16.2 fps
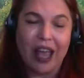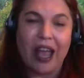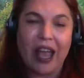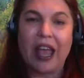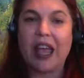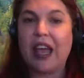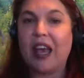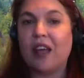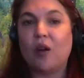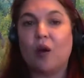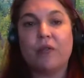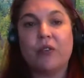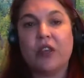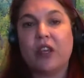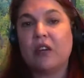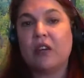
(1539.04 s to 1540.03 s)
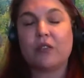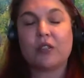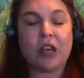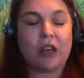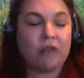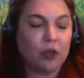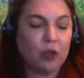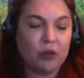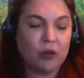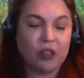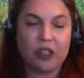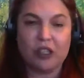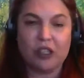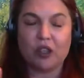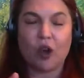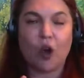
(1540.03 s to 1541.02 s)
And over the years, I've learned
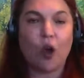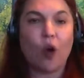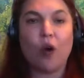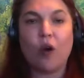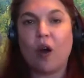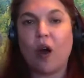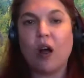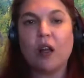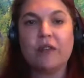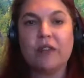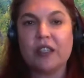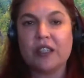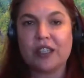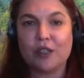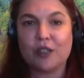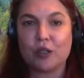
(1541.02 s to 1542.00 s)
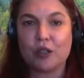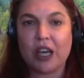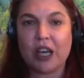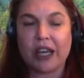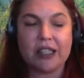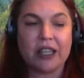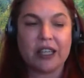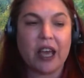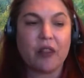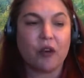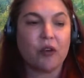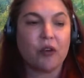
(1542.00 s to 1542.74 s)
that all of these things are tied together.